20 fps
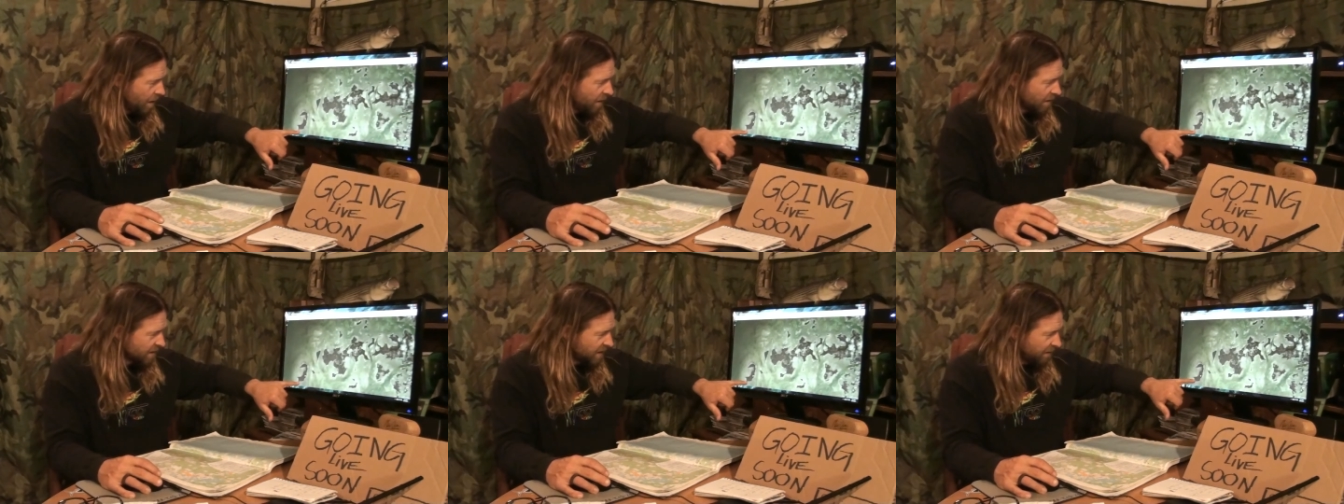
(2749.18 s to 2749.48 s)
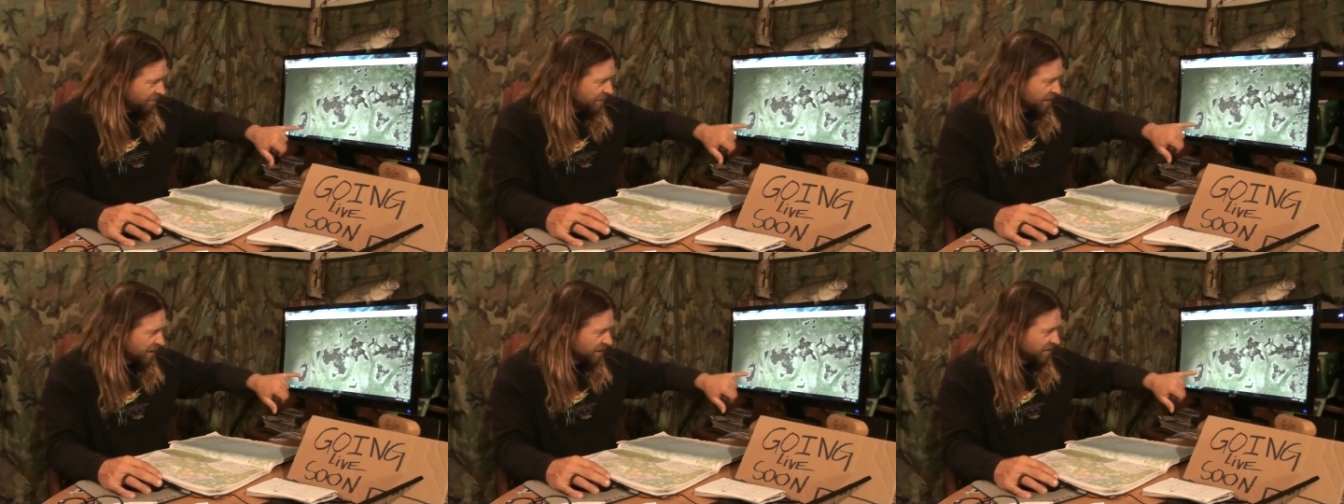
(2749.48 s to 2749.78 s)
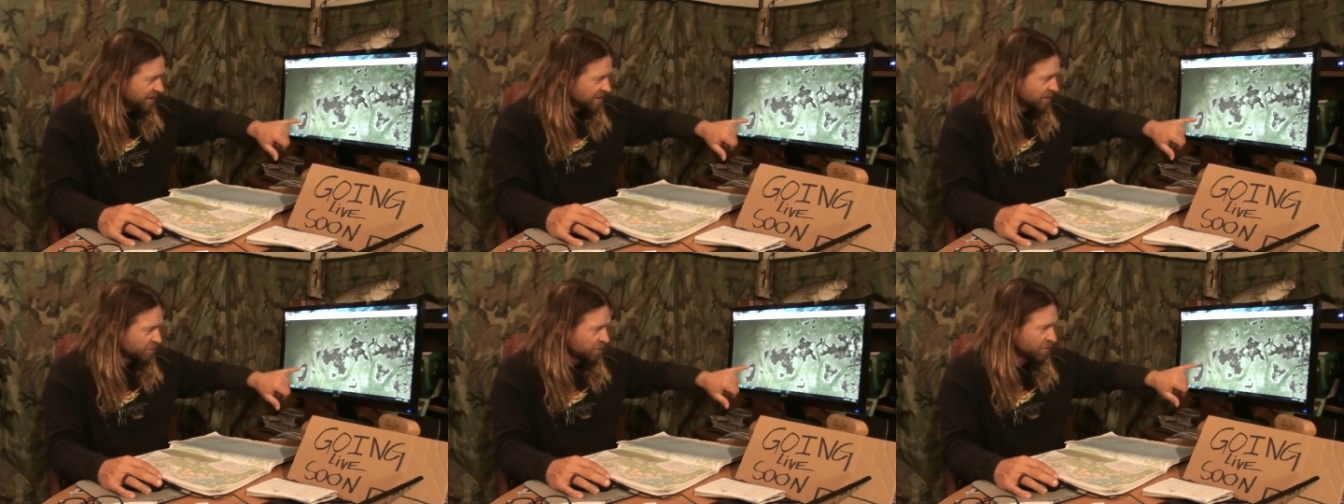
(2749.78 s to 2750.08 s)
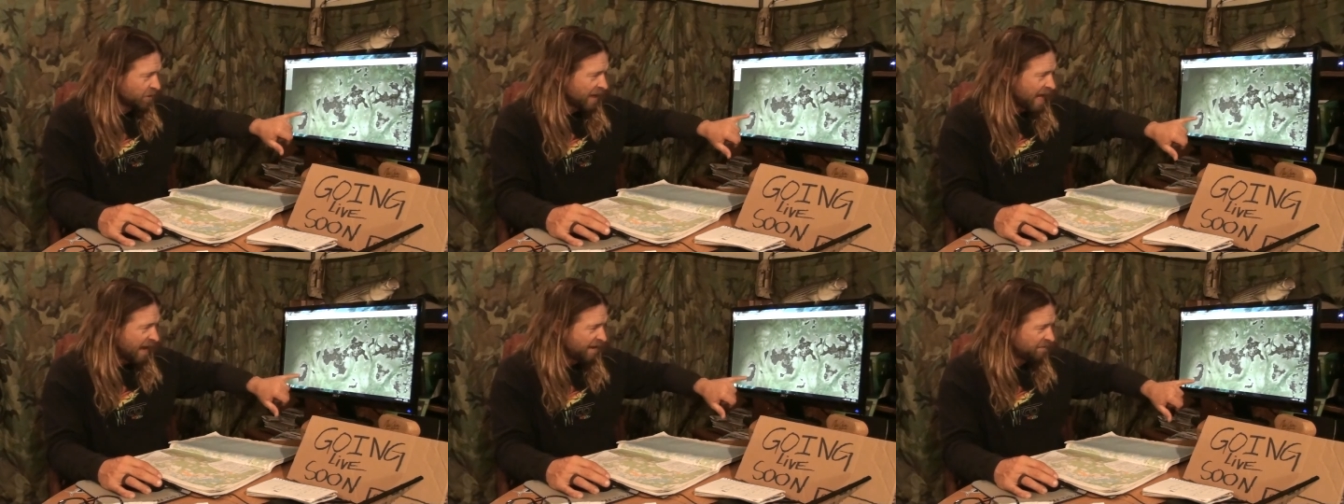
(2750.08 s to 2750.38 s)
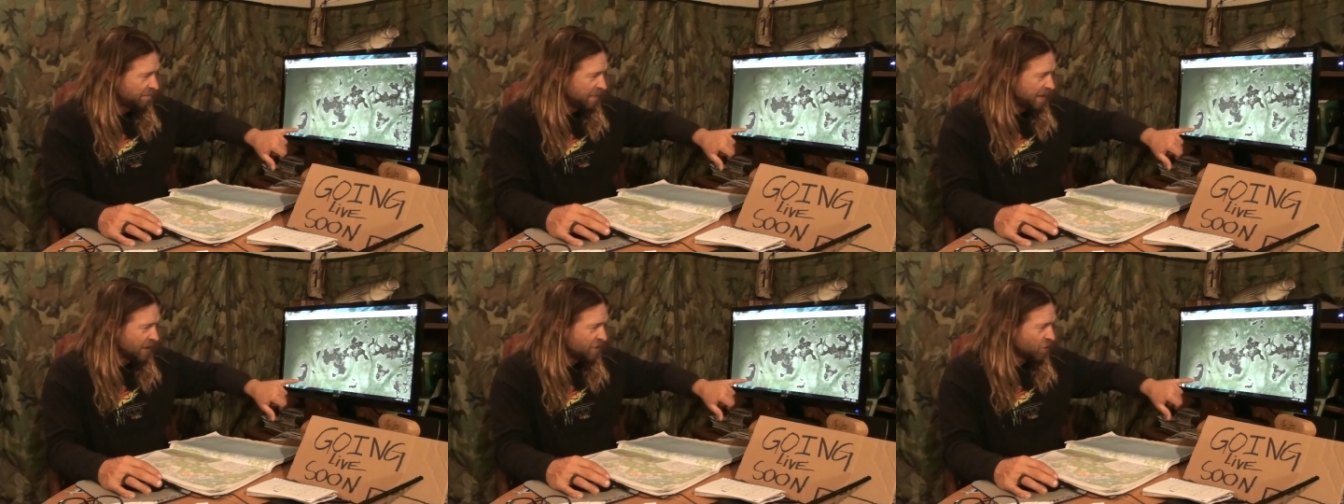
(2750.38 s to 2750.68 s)
because I figured this was going to
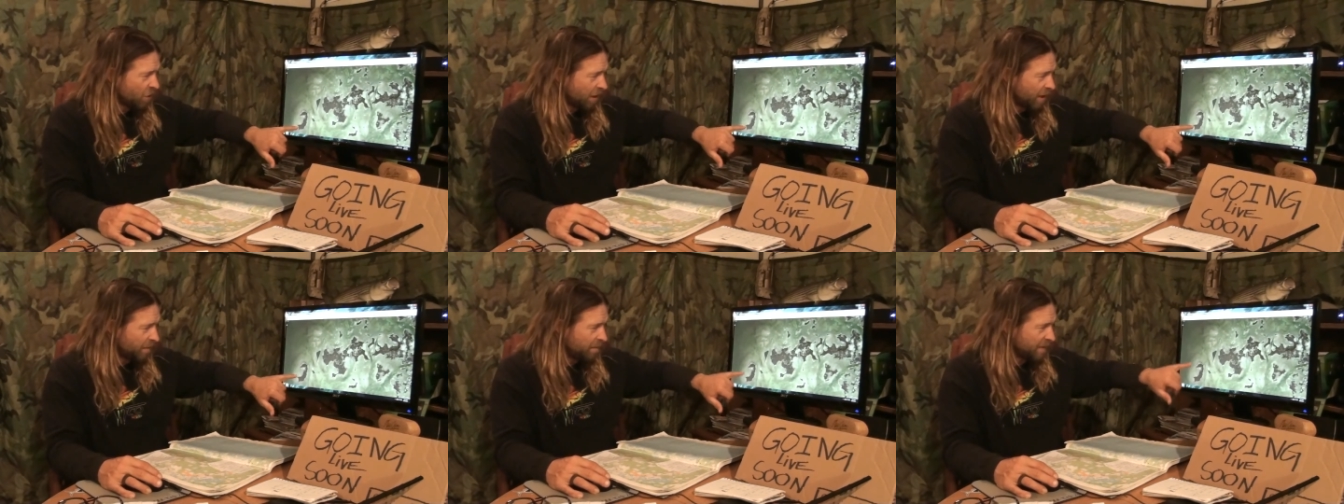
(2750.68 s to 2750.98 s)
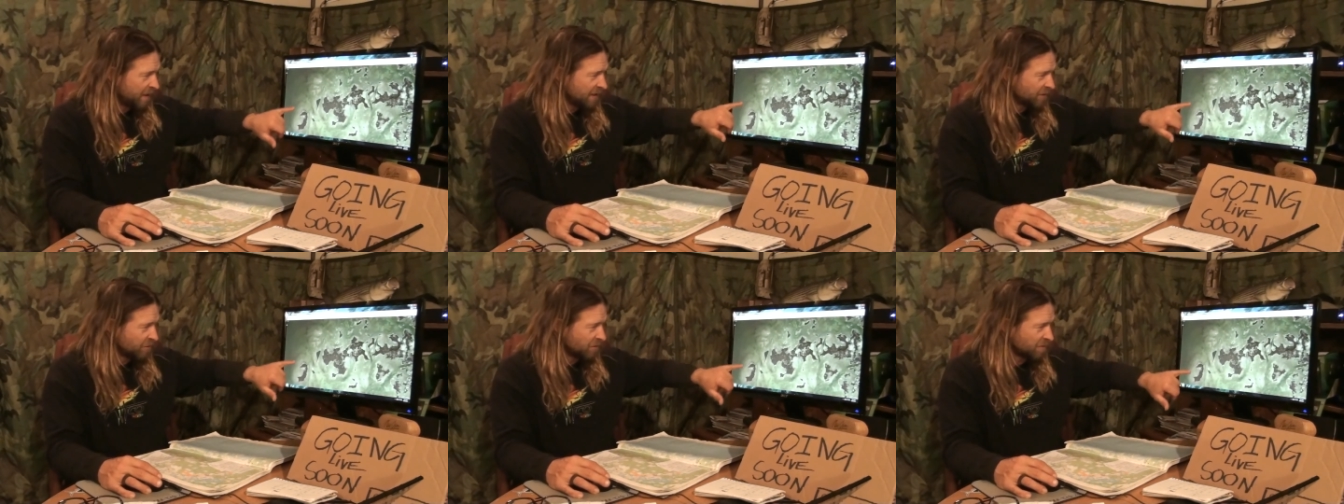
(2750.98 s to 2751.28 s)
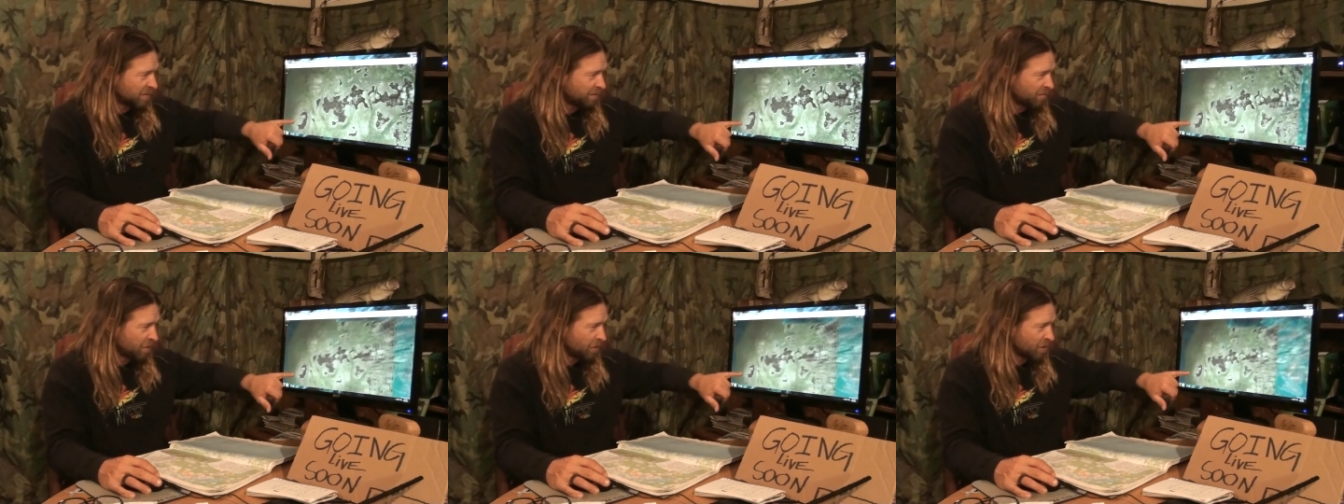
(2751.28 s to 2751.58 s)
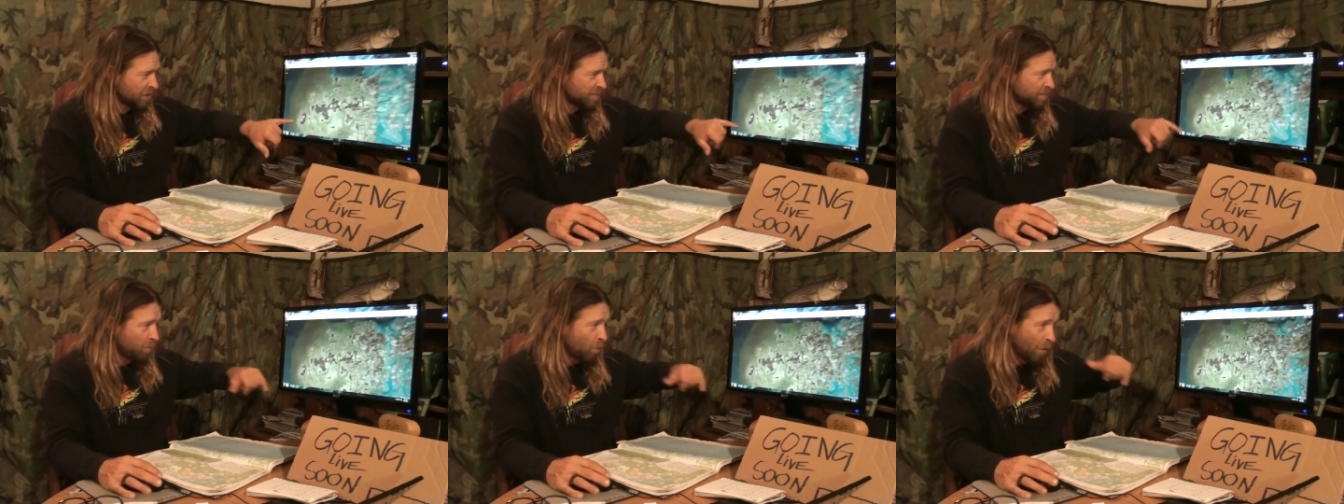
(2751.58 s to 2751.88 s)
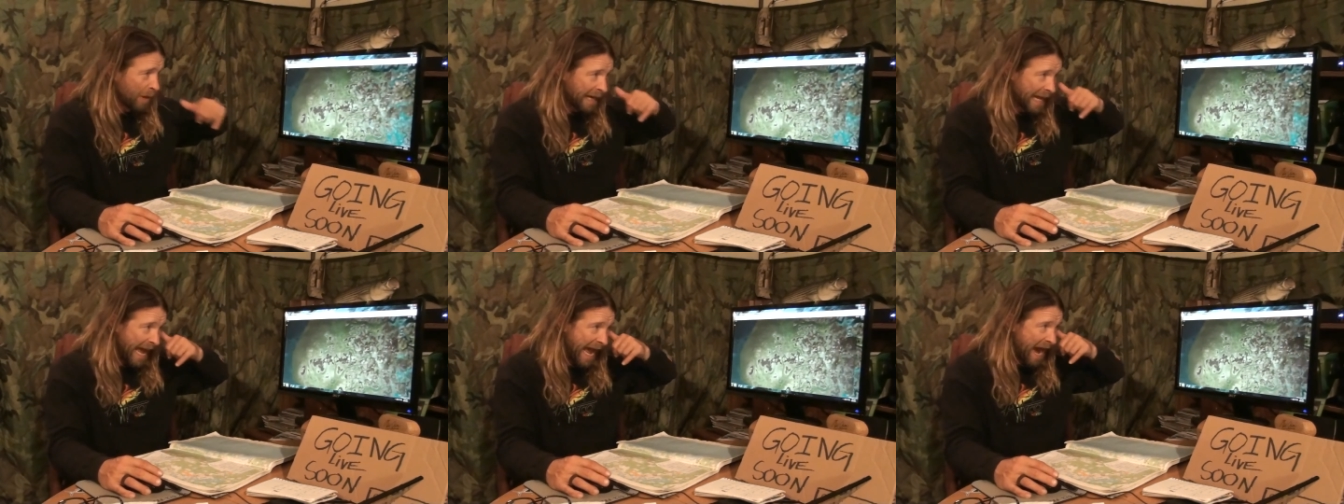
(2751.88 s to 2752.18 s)
have beach on it because it was the furthest
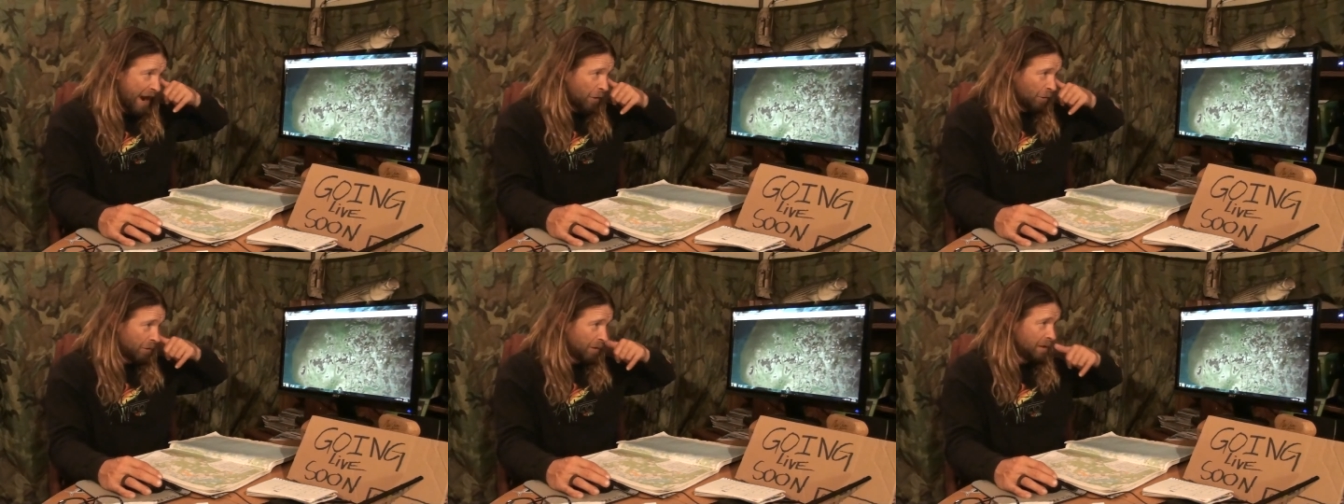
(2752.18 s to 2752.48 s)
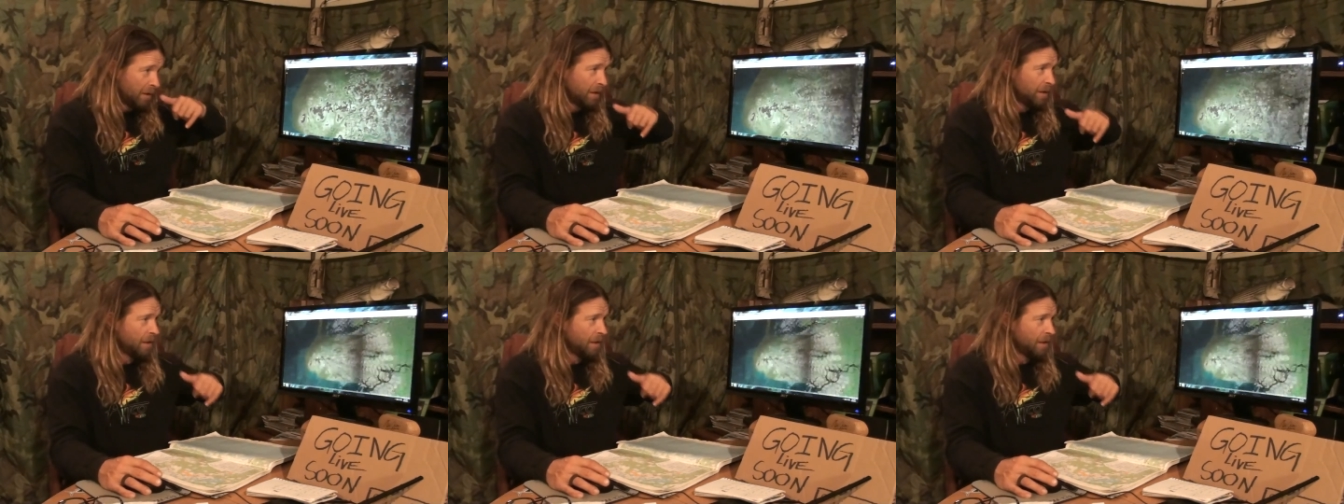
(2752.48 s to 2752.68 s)
point out.